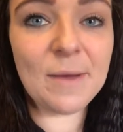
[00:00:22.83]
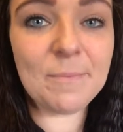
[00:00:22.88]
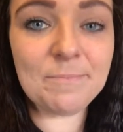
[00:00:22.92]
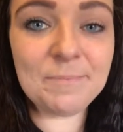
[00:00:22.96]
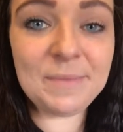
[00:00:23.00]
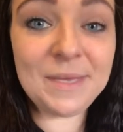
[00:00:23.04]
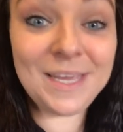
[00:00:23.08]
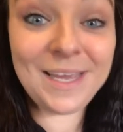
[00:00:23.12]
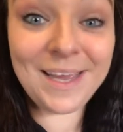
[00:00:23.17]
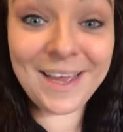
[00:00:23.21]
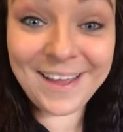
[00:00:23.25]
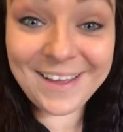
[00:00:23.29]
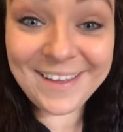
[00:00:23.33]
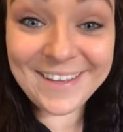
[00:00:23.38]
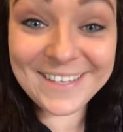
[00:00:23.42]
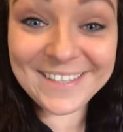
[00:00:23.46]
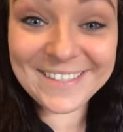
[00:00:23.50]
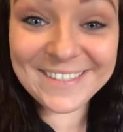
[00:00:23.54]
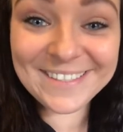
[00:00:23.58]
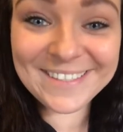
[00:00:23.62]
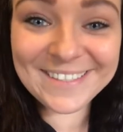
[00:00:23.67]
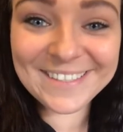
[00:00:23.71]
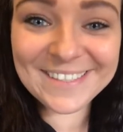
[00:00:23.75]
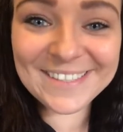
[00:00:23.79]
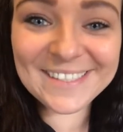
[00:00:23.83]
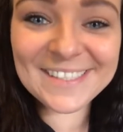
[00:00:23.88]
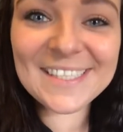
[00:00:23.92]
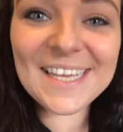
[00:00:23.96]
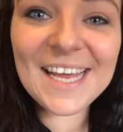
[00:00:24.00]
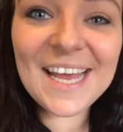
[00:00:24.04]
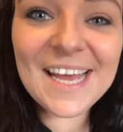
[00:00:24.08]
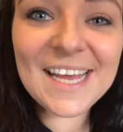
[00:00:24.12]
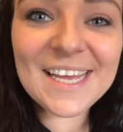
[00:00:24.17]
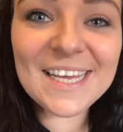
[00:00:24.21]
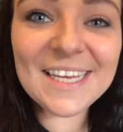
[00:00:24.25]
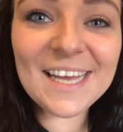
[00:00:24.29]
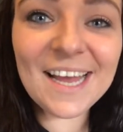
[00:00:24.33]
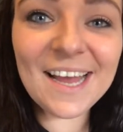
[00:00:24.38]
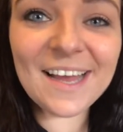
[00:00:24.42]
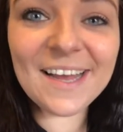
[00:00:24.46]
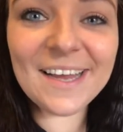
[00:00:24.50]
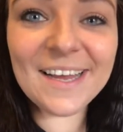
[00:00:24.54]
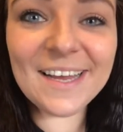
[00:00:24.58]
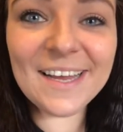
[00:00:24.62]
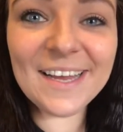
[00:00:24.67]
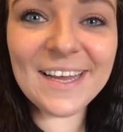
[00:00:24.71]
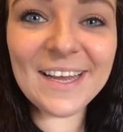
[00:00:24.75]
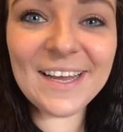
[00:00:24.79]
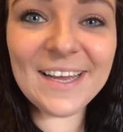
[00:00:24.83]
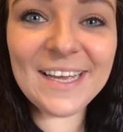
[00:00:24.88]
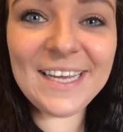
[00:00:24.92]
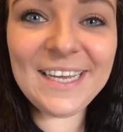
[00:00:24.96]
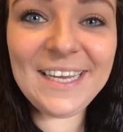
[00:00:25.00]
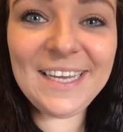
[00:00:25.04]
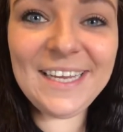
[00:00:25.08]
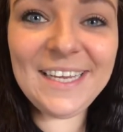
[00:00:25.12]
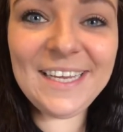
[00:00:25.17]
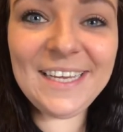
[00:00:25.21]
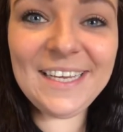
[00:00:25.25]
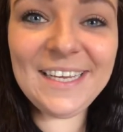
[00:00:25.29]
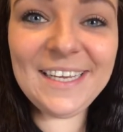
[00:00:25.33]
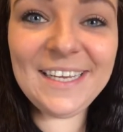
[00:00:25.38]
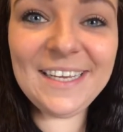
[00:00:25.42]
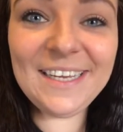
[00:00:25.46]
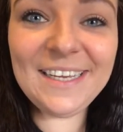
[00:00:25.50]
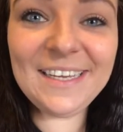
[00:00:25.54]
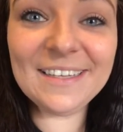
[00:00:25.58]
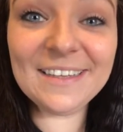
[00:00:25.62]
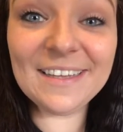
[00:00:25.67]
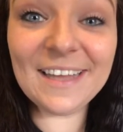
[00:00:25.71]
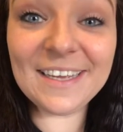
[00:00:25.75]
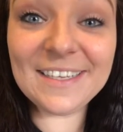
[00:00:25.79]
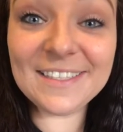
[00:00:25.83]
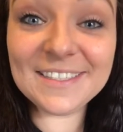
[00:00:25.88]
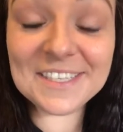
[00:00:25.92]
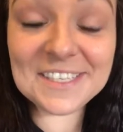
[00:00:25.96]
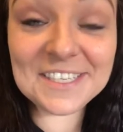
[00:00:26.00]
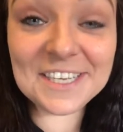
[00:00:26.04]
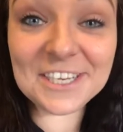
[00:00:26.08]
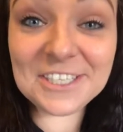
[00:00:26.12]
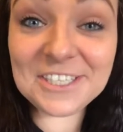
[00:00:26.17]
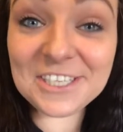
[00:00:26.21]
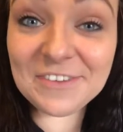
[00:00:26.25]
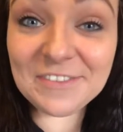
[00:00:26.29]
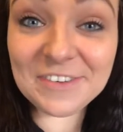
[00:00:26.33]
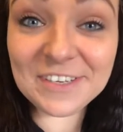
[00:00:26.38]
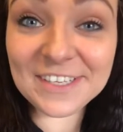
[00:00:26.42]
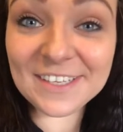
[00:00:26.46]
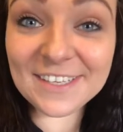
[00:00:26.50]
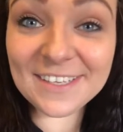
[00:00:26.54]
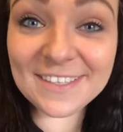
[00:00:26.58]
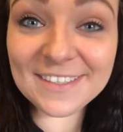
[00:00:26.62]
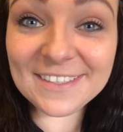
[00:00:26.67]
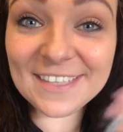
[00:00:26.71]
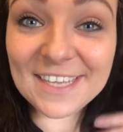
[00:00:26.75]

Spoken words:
because he likes to touch everything.